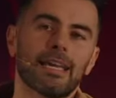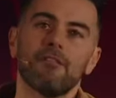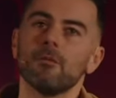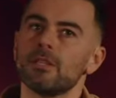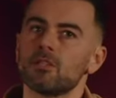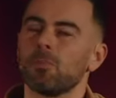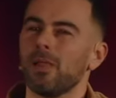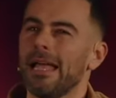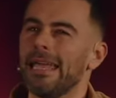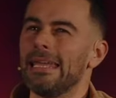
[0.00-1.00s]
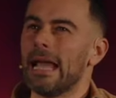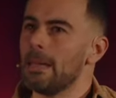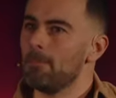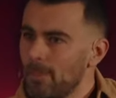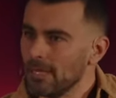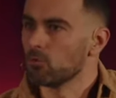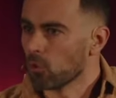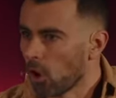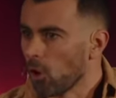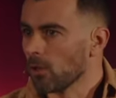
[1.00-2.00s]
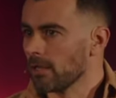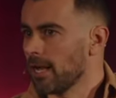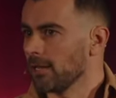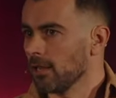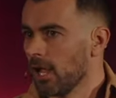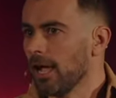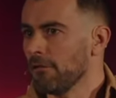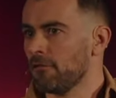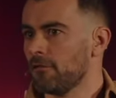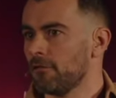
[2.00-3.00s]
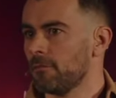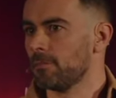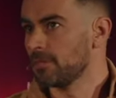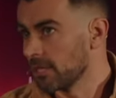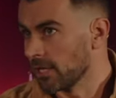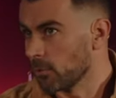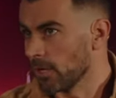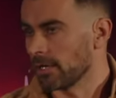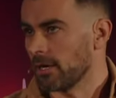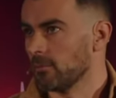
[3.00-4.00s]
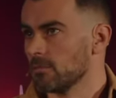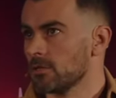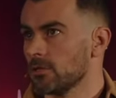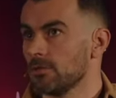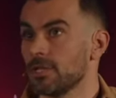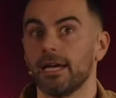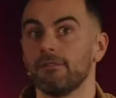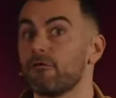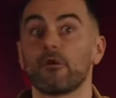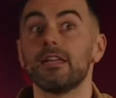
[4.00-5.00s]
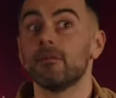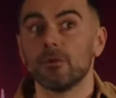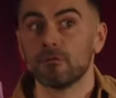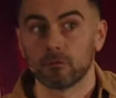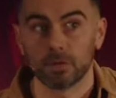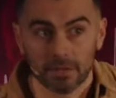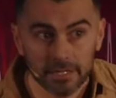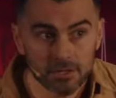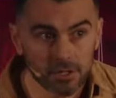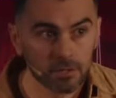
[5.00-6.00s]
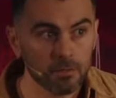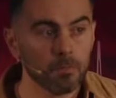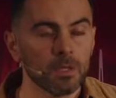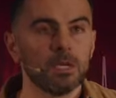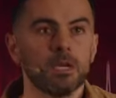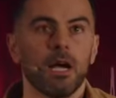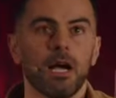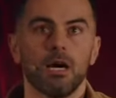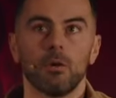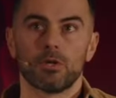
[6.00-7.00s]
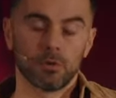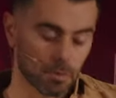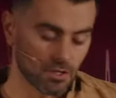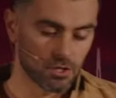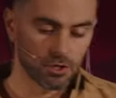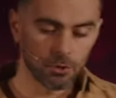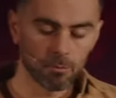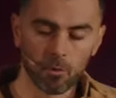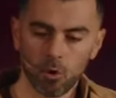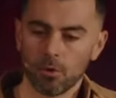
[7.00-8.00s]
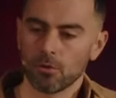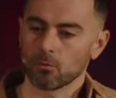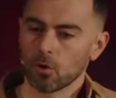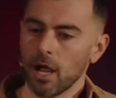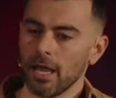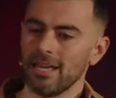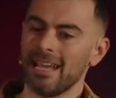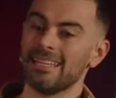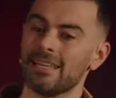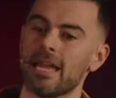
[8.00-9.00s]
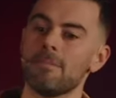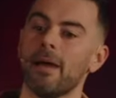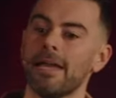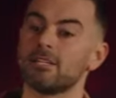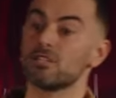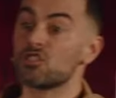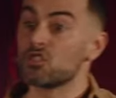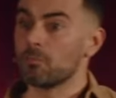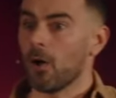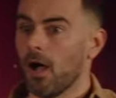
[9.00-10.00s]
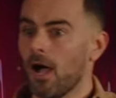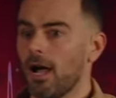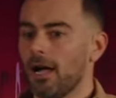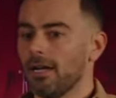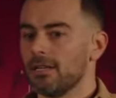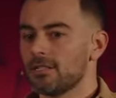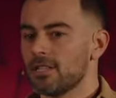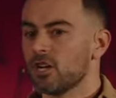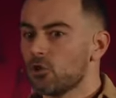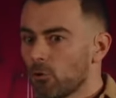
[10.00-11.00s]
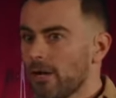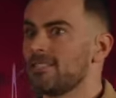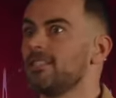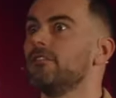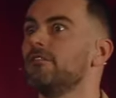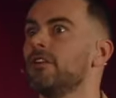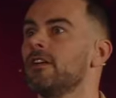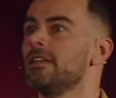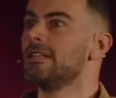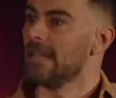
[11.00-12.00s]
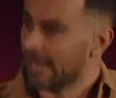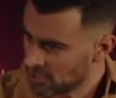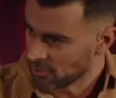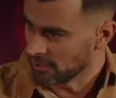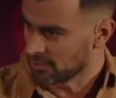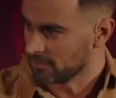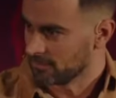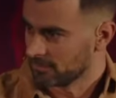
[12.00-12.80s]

governments playing a big role in our life, particularly when it comes to, say, freedom of religion, uh, which would position you more on the right, and yet they may despise aggressive nationalism,